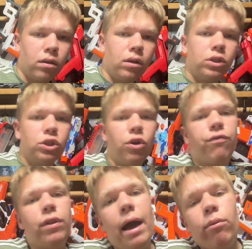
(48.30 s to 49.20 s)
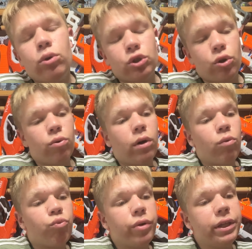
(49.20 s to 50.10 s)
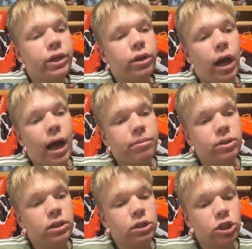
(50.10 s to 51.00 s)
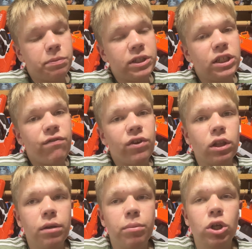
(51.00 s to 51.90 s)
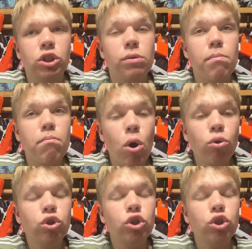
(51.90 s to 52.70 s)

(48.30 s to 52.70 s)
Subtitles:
So flowers are a really good option, specifically because most